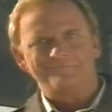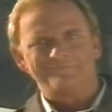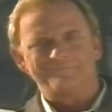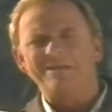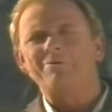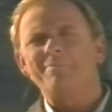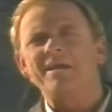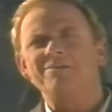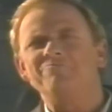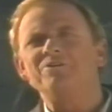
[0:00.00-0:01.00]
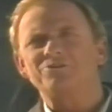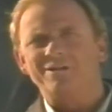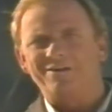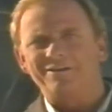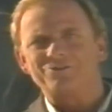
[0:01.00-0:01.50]
there remained
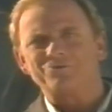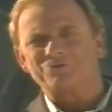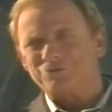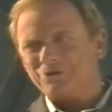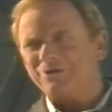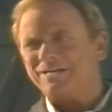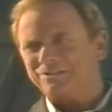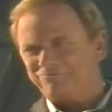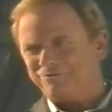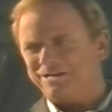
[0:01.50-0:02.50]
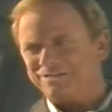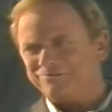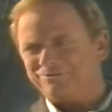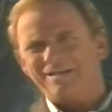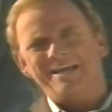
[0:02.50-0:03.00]
visionaries who saw in the flight
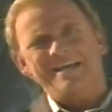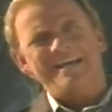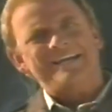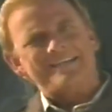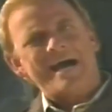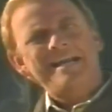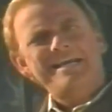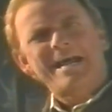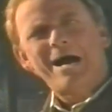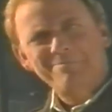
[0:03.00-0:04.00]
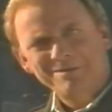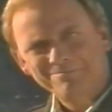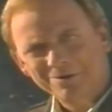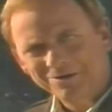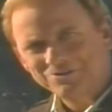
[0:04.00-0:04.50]
of tiny
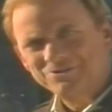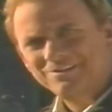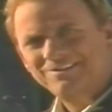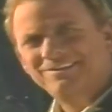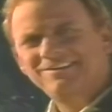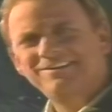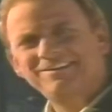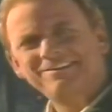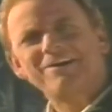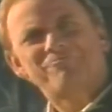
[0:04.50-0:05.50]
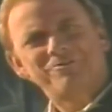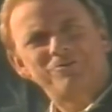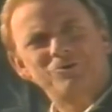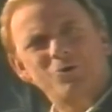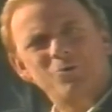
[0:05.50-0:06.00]
hummingbirds a
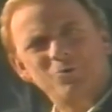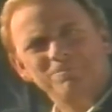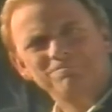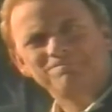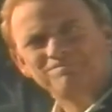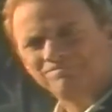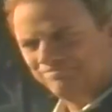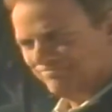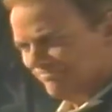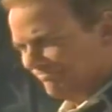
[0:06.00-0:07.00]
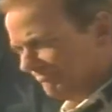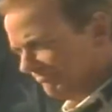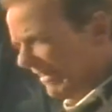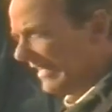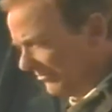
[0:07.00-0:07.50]
further goal.
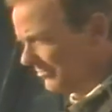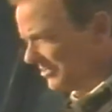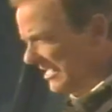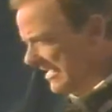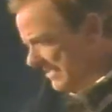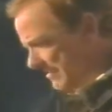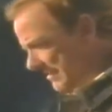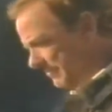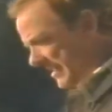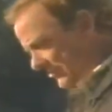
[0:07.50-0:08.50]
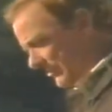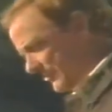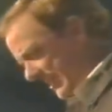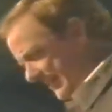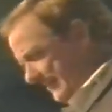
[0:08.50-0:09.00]
And through time and
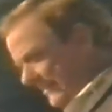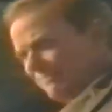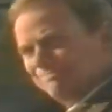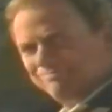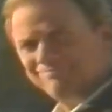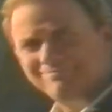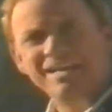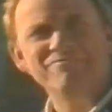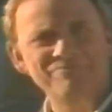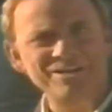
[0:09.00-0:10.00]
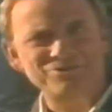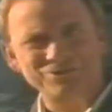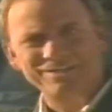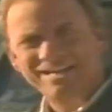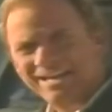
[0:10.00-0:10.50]
patience and
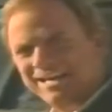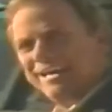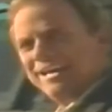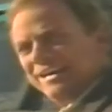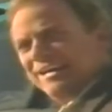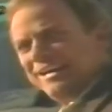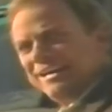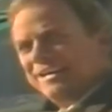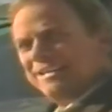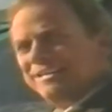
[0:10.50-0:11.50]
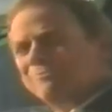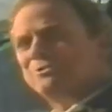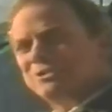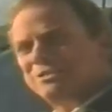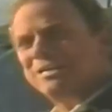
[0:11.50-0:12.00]
invention, they were
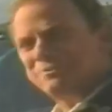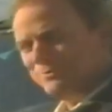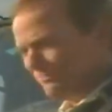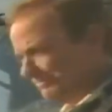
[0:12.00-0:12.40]
successful.